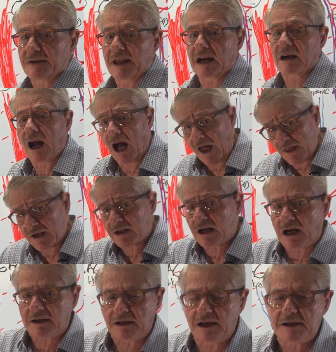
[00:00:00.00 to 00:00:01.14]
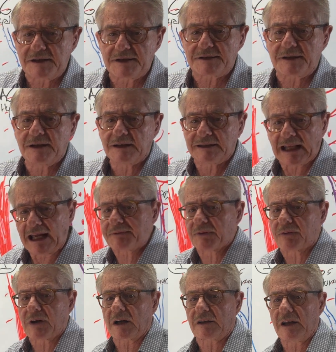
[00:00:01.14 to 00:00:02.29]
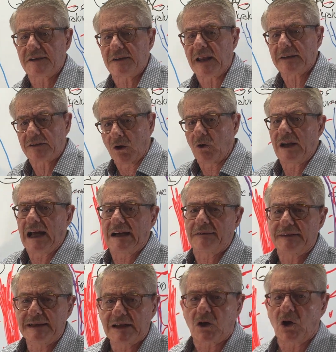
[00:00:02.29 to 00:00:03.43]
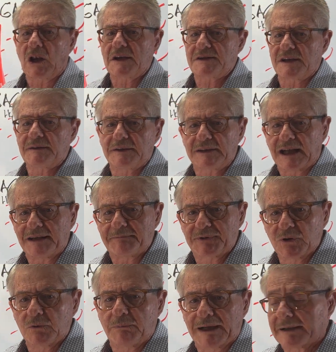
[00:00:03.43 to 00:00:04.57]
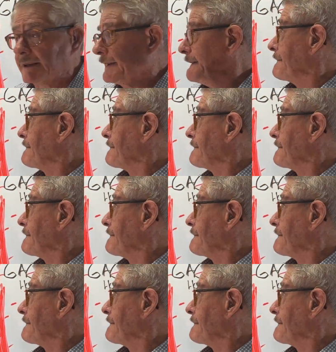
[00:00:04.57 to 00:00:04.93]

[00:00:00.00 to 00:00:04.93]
There are other types of cartilage that don't have collagen type 2, but